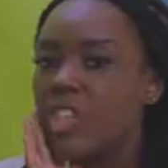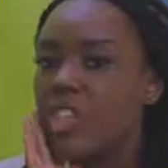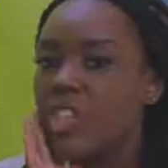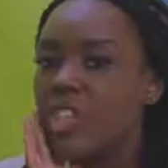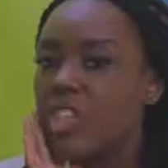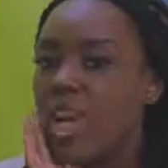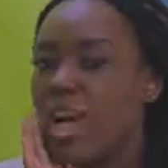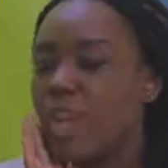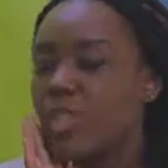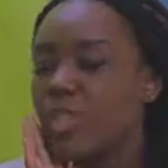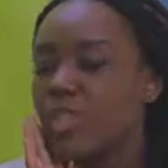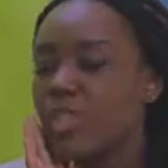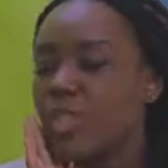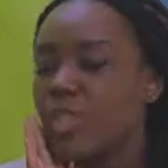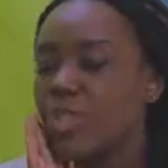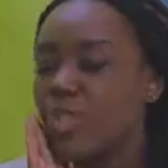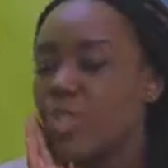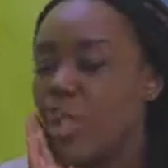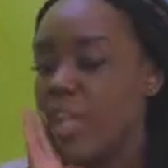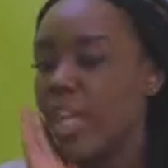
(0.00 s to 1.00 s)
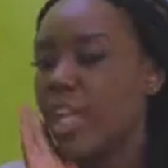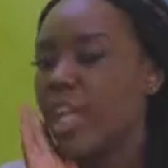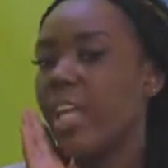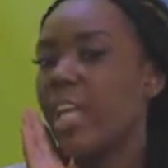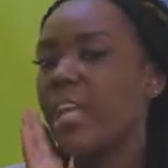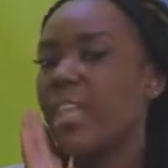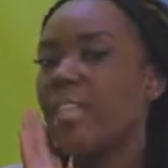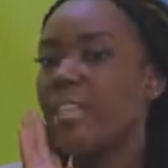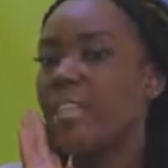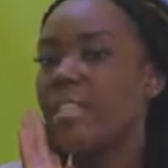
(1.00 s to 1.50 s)
sharp,
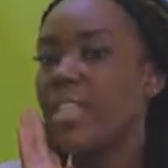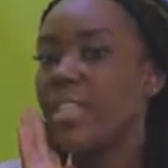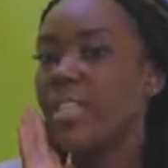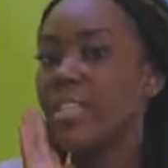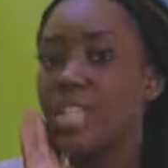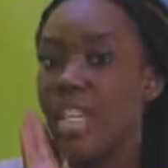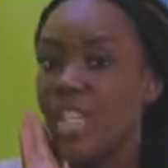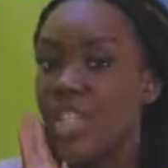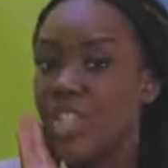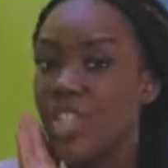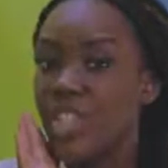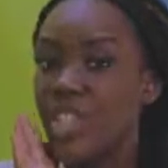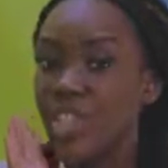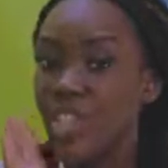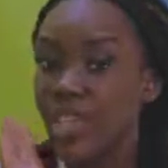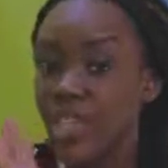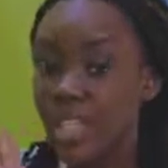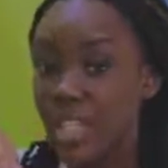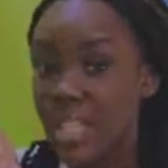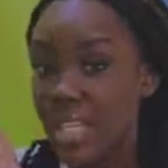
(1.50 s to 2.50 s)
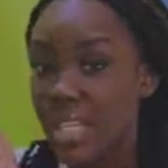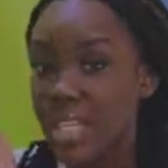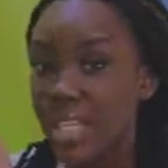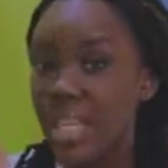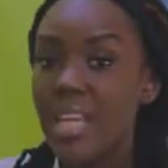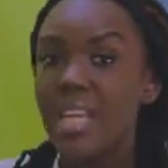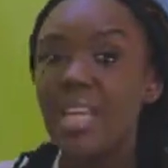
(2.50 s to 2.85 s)
shocking sensation in your teeth,